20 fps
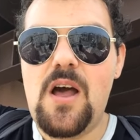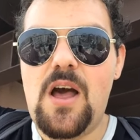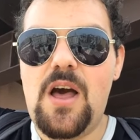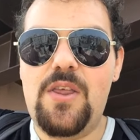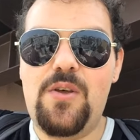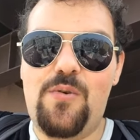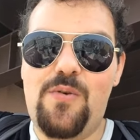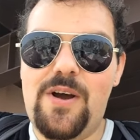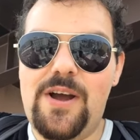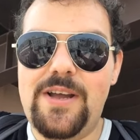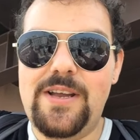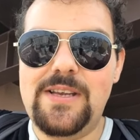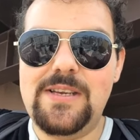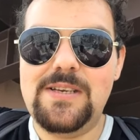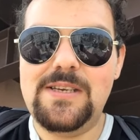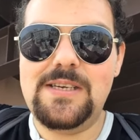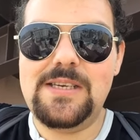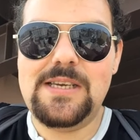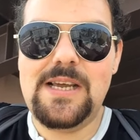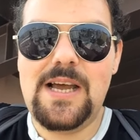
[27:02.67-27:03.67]

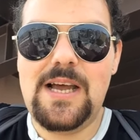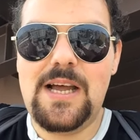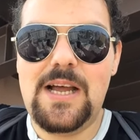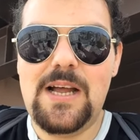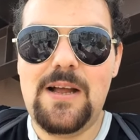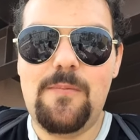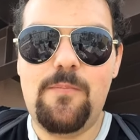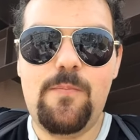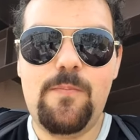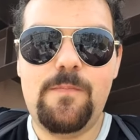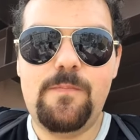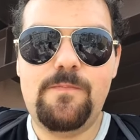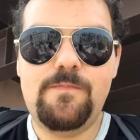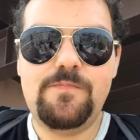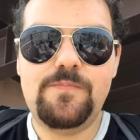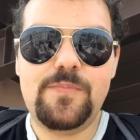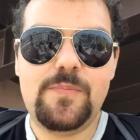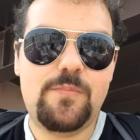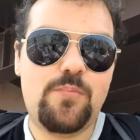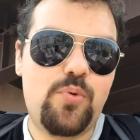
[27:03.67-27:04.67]
Otherwise, uh,
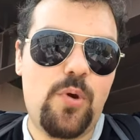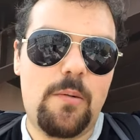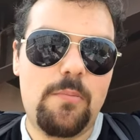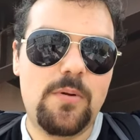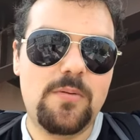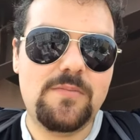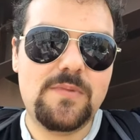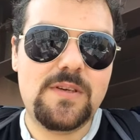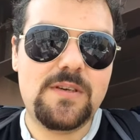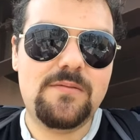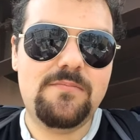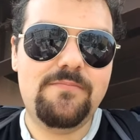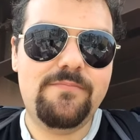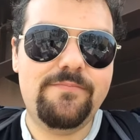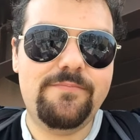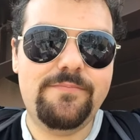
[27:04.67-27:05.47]
problems.